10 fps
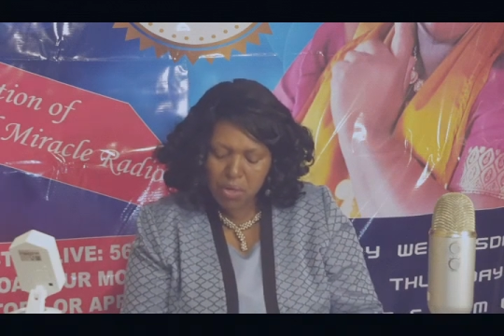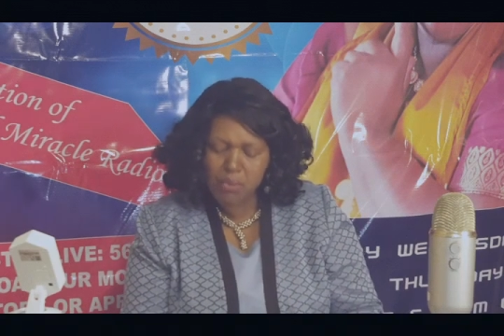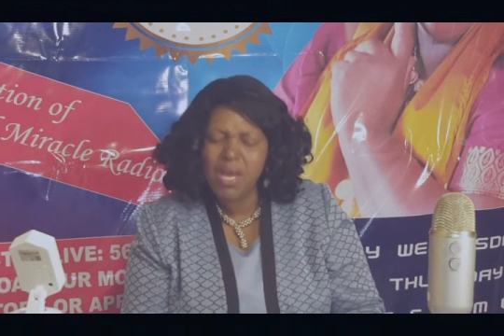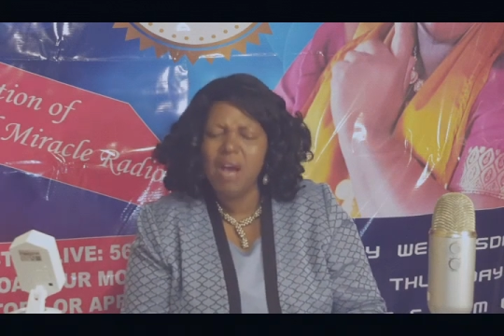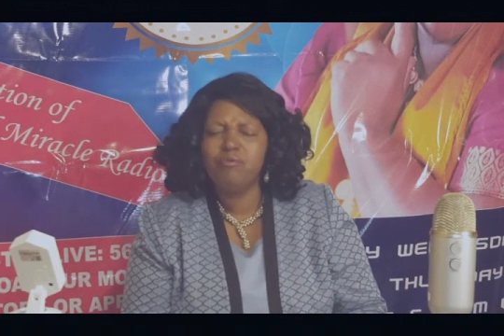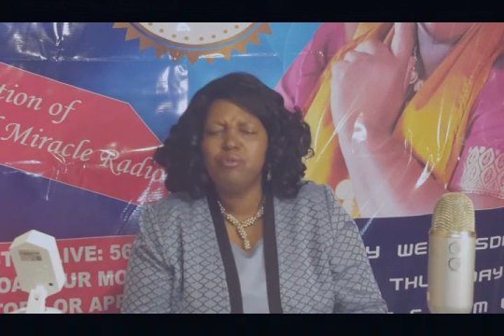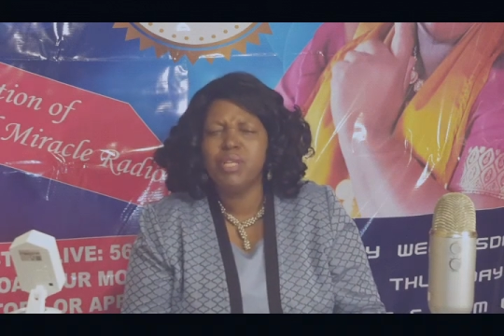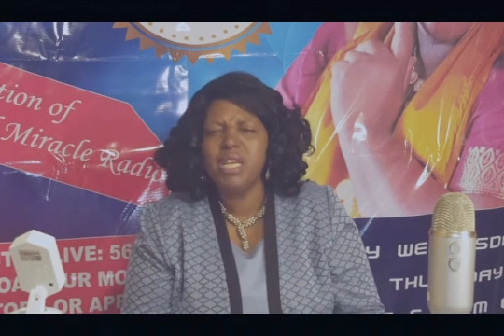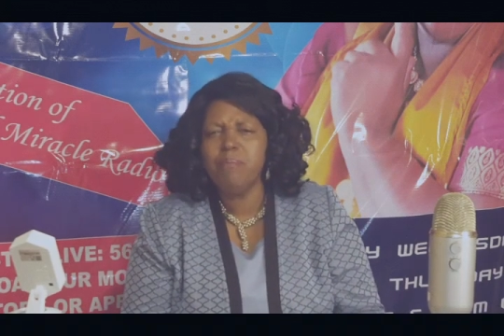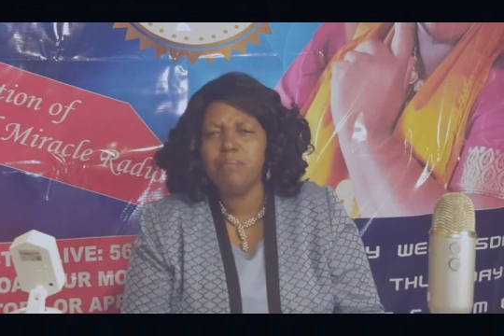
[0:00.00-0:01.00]
we have to
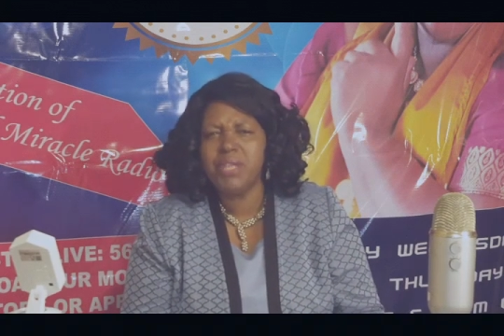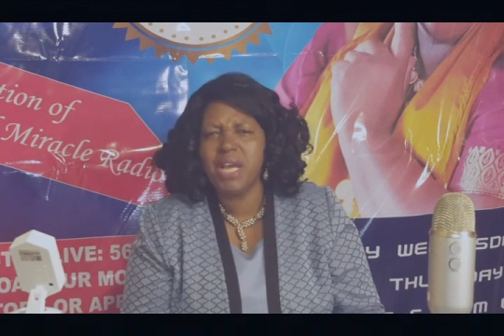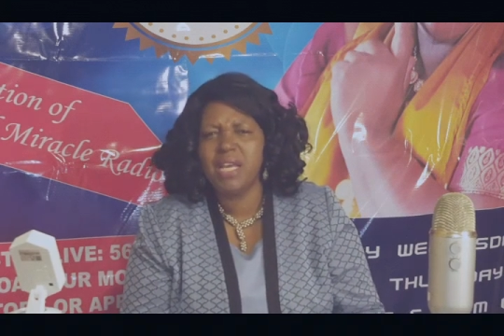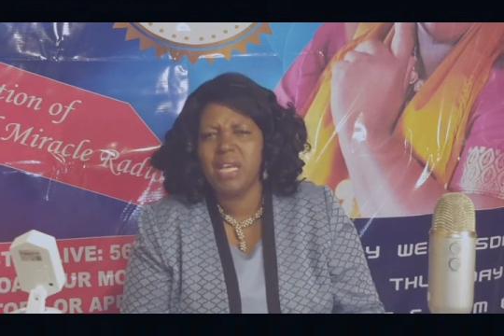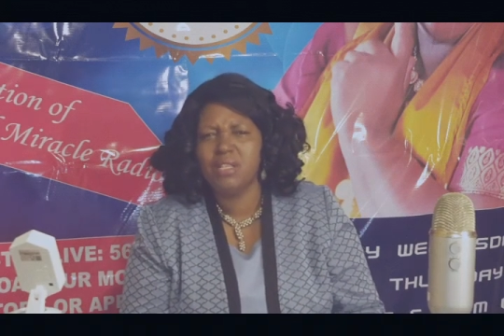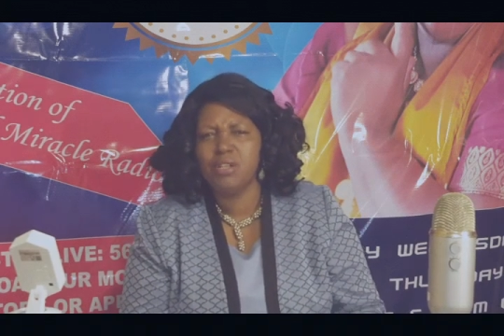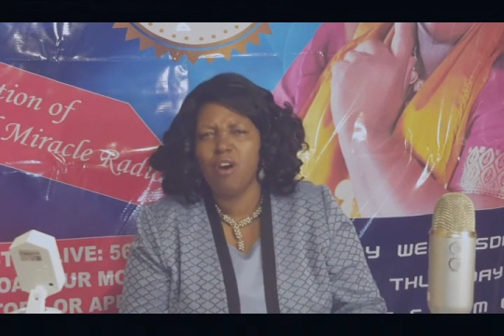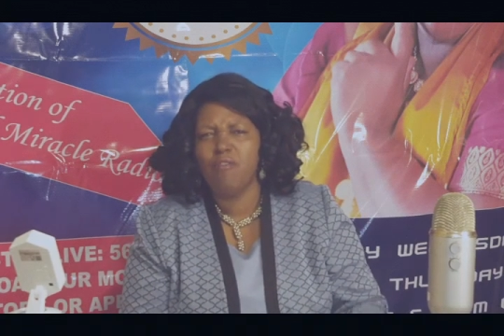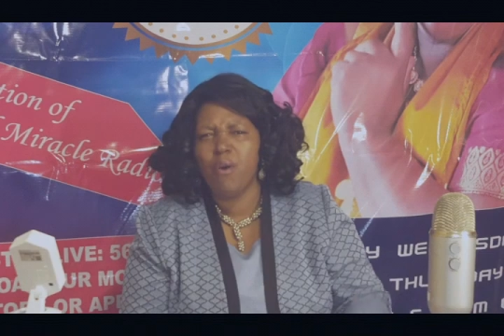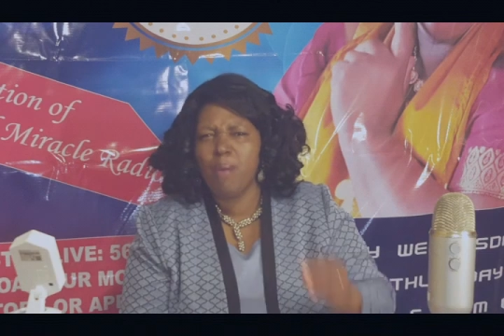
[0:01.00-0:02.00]
keep the gates
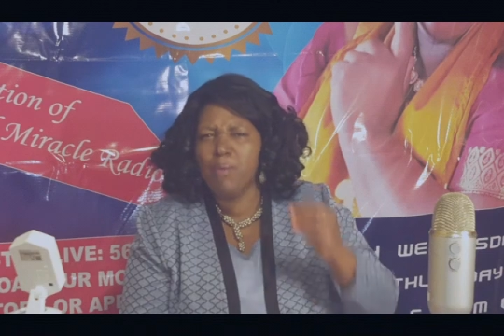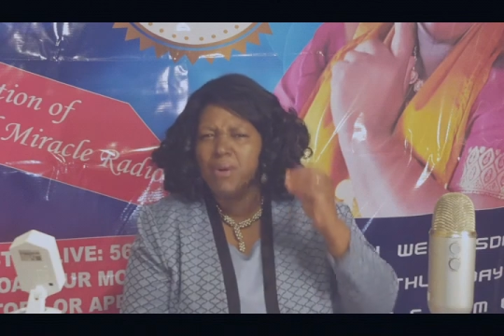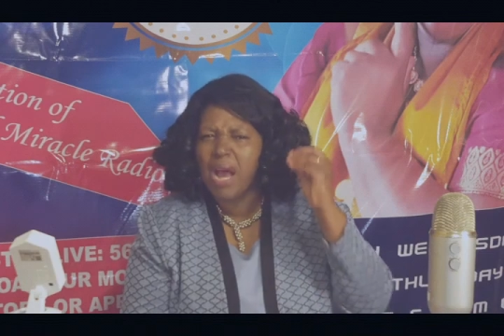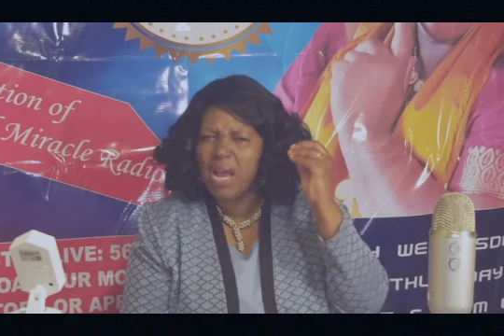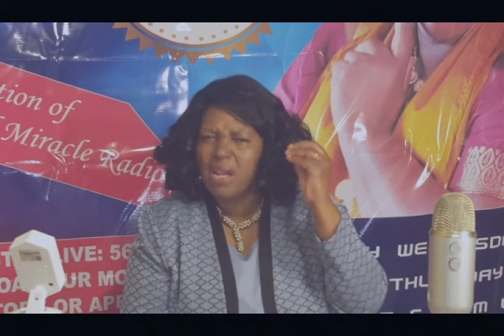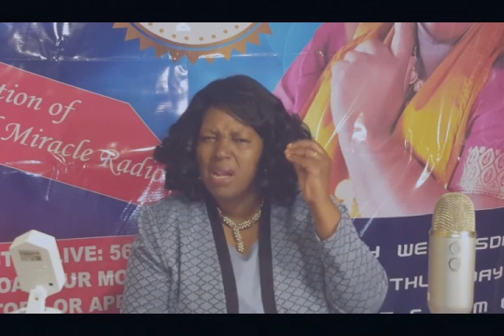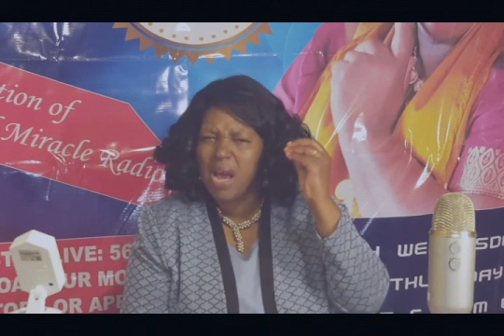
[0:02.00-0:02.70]
of our morale.